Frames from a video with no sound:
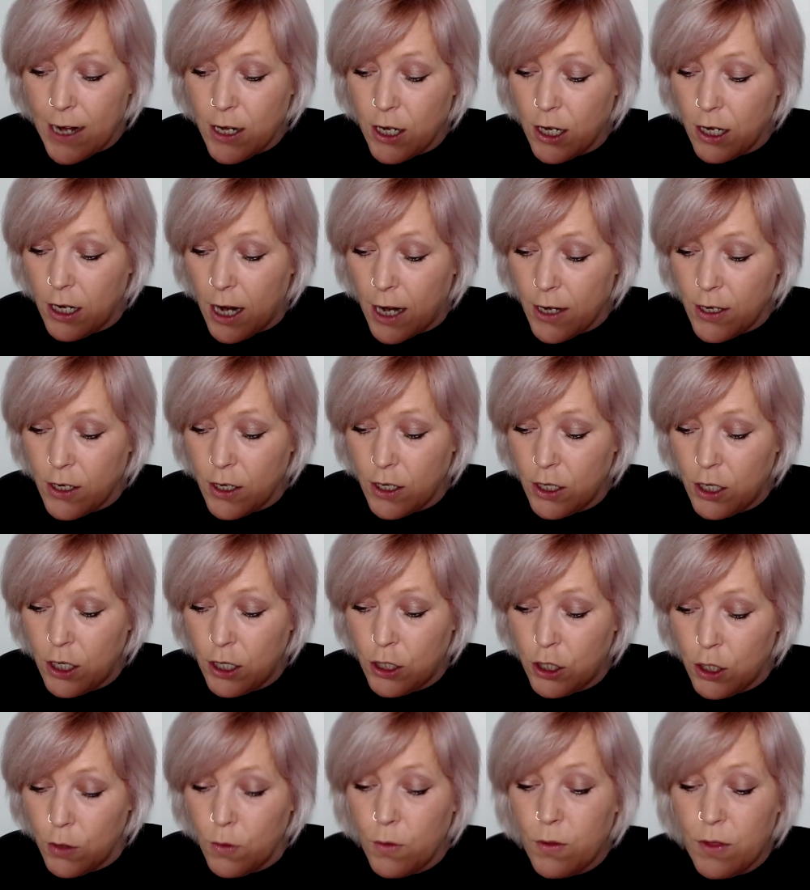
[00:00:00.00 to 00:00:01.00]
and
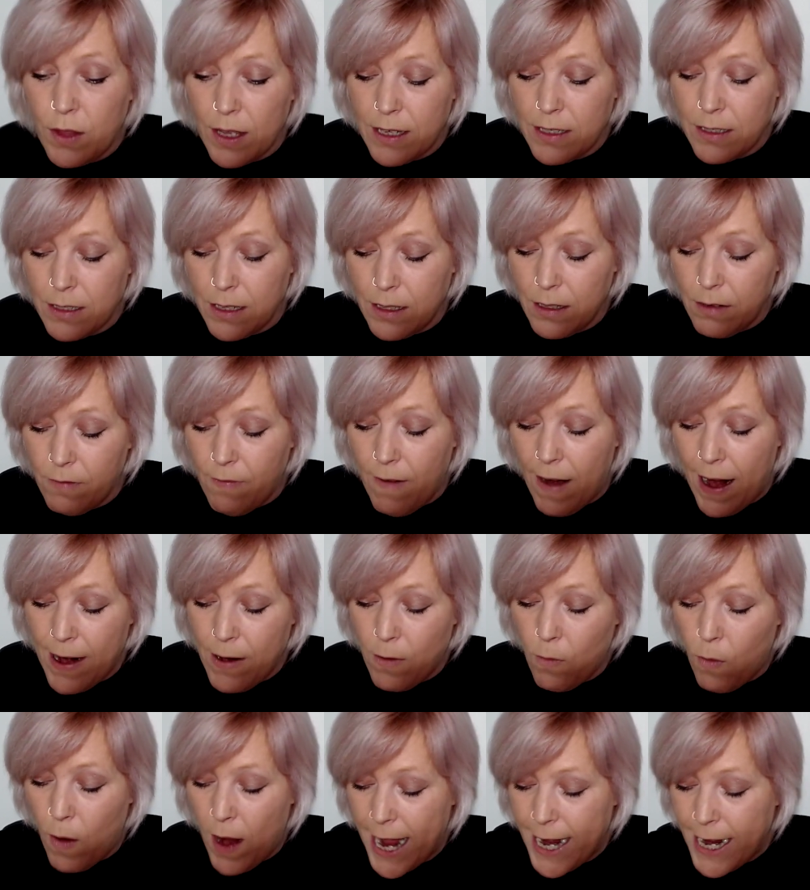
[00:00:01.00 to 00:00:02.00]
you do things in the
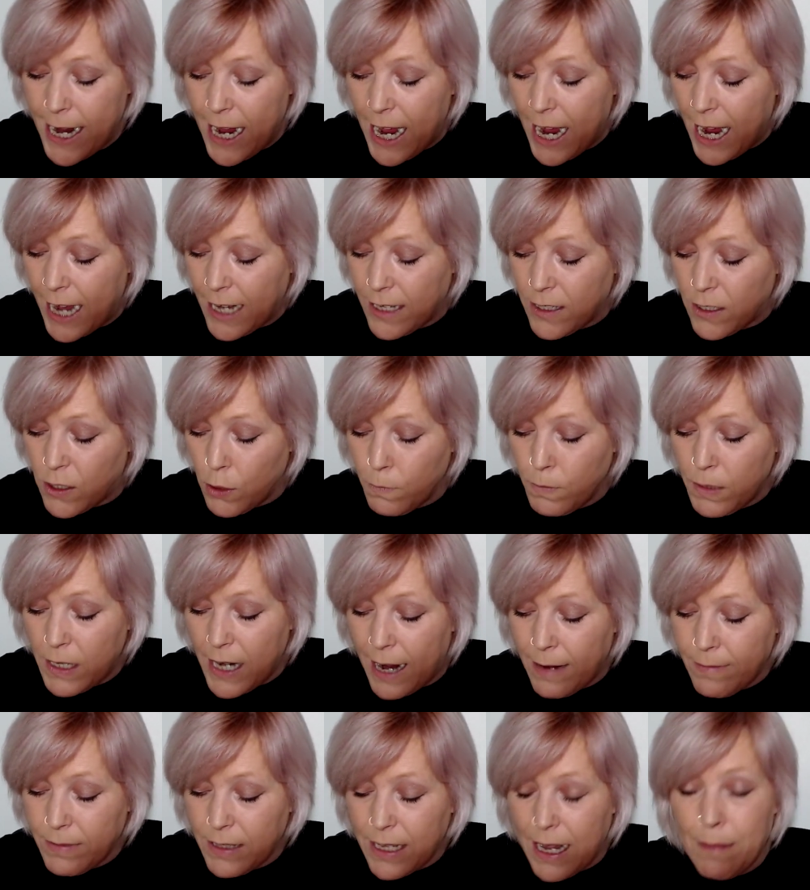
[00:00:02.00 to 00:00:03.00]
right way. And
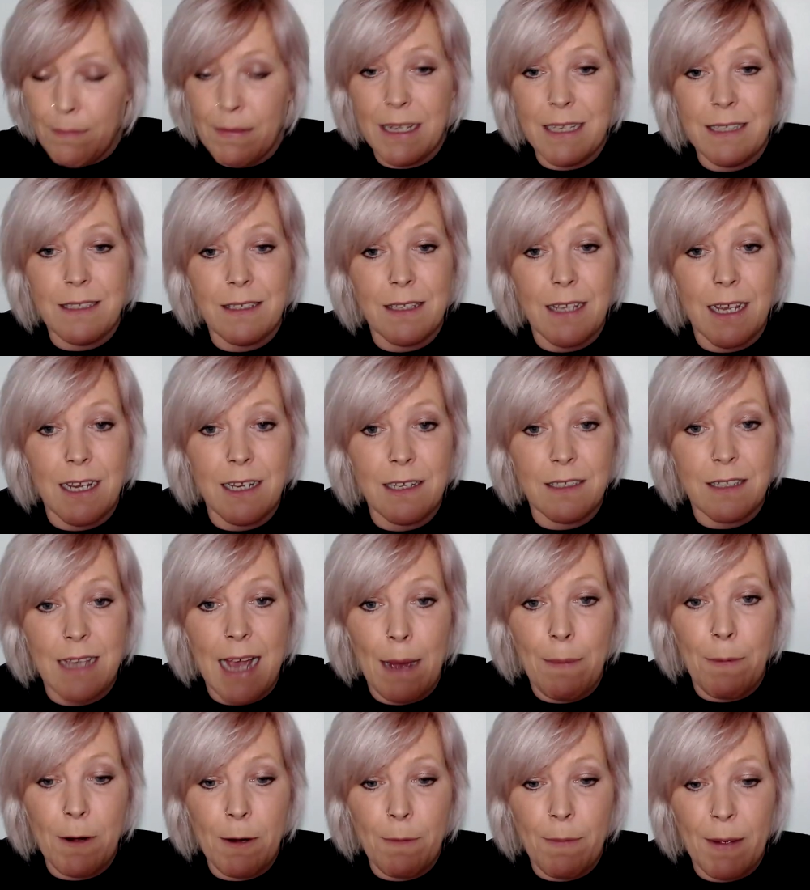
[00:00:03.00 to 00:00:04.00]
sometimes that means things
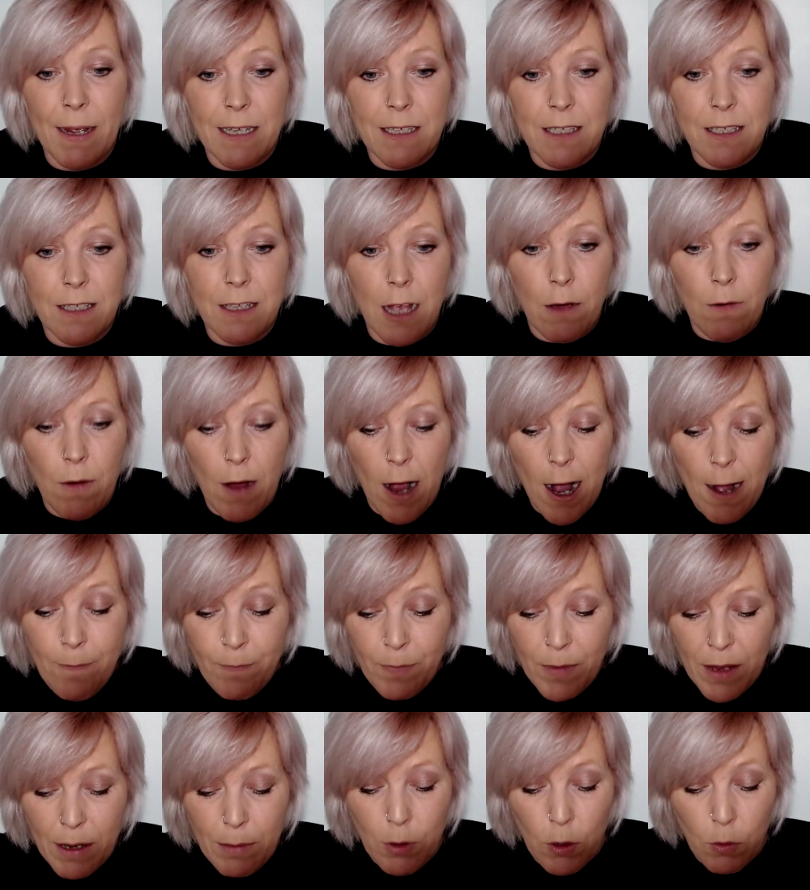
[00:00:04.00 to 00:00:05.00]
happen a bit
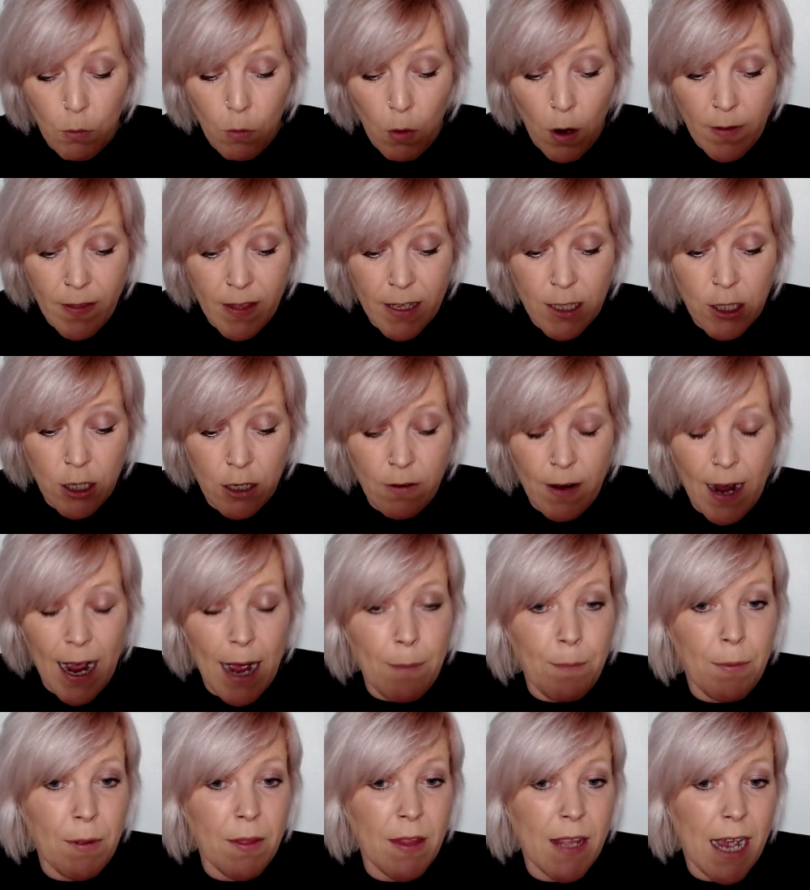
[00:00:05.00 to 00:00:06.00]
slower, but when they
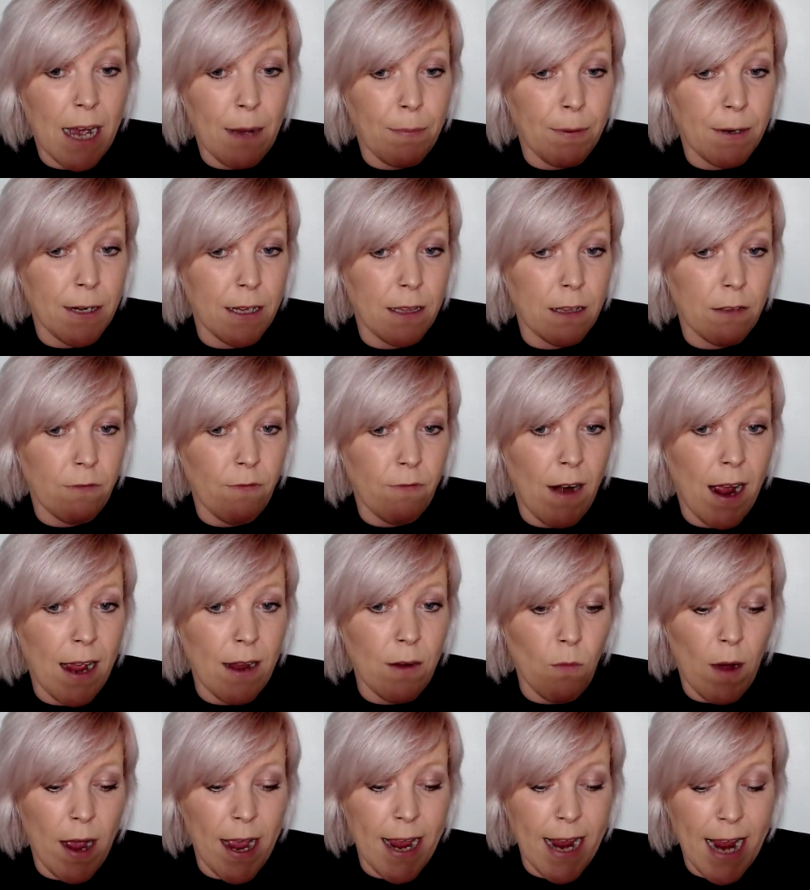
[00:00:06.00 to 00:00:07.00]
happen in the
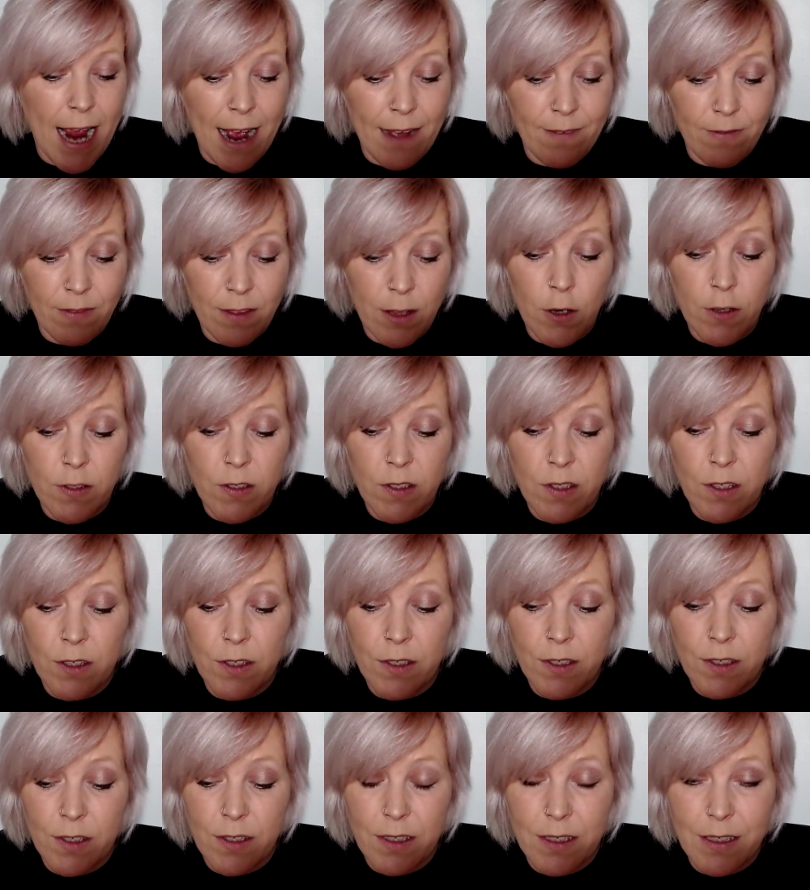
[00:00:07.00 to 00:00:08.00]
right way, and they're
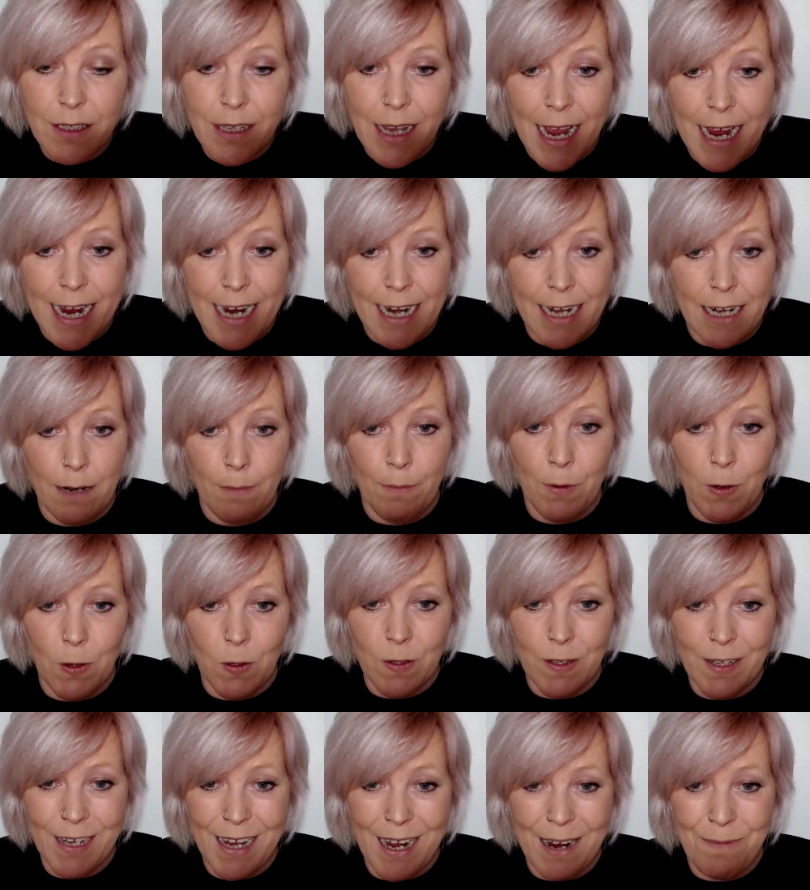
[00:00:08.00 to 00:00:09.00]

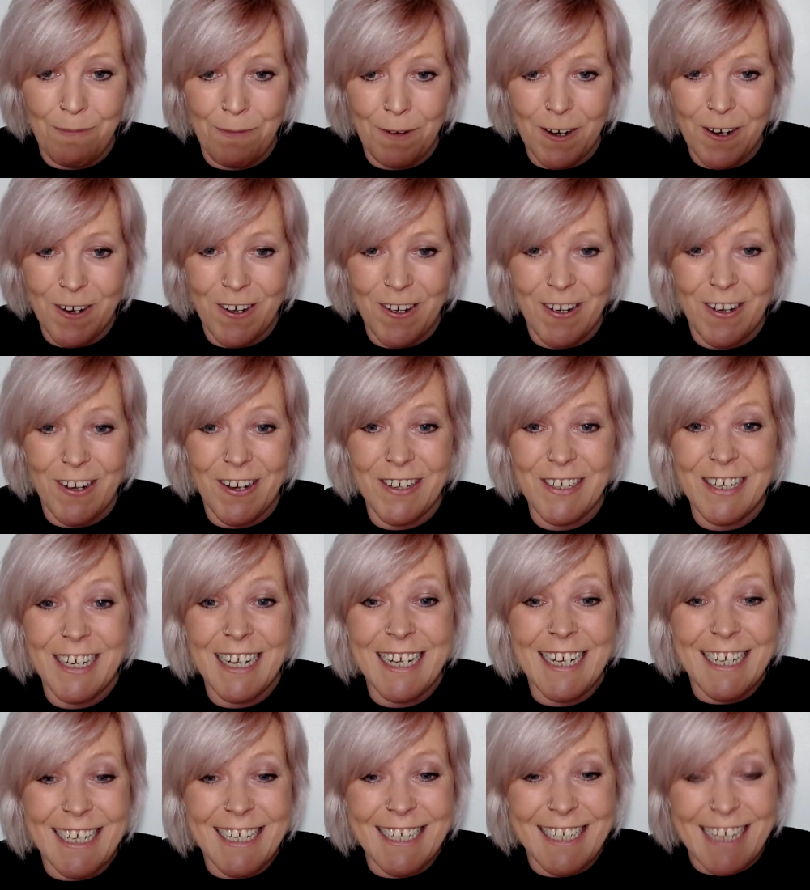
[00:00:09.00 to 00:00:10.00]
sustainable, Capricorn.
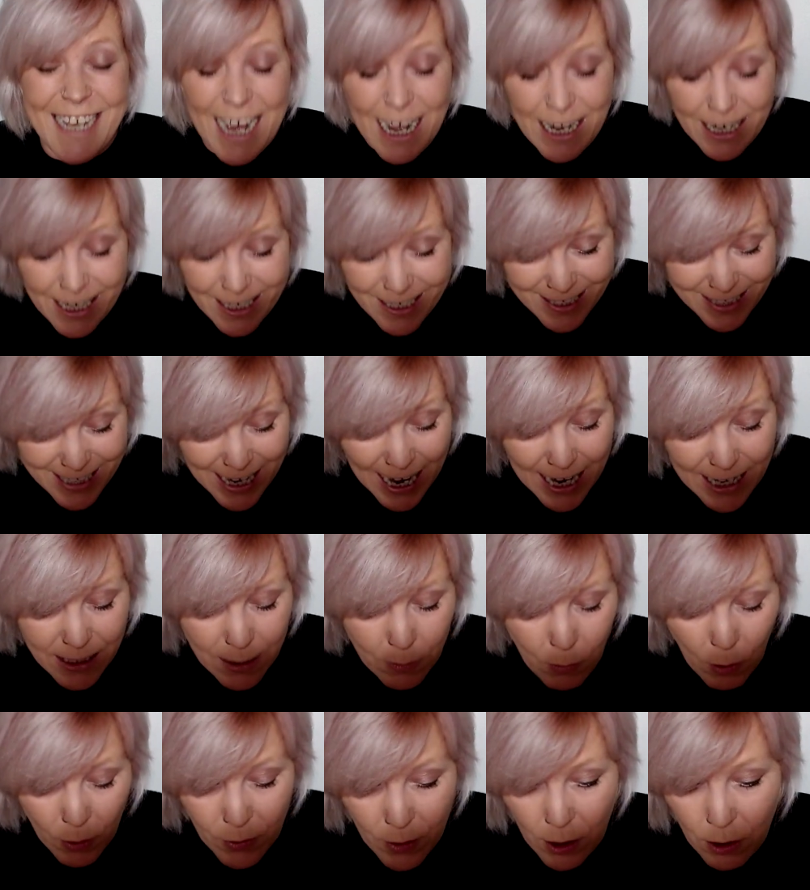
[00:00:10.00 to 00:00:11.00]
Yeah, because
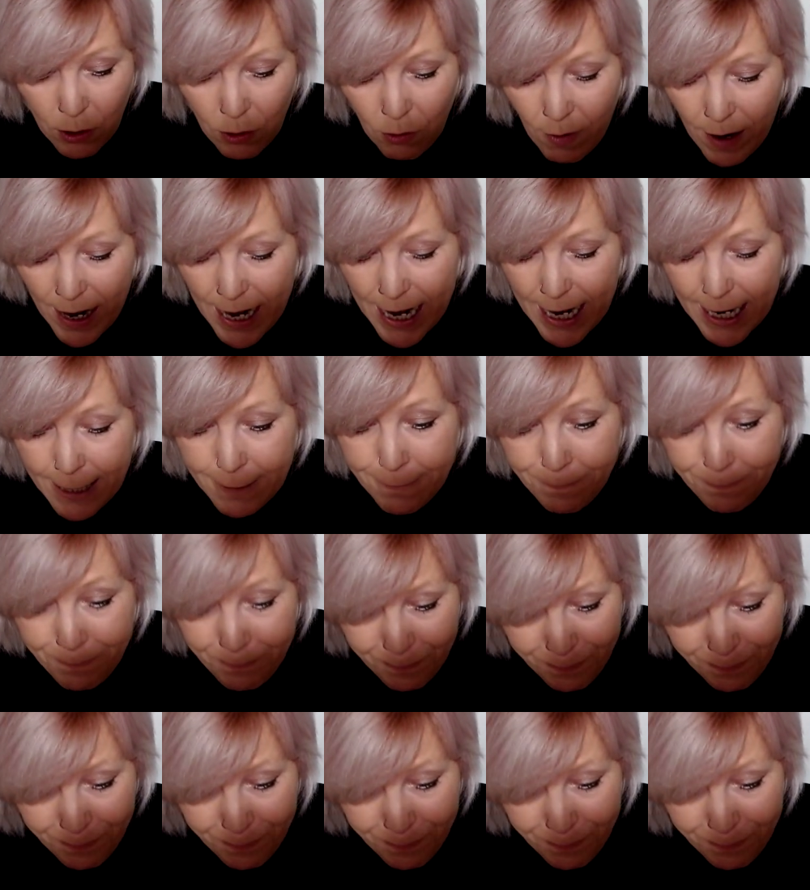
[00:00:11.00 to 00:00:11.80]
that's what the Three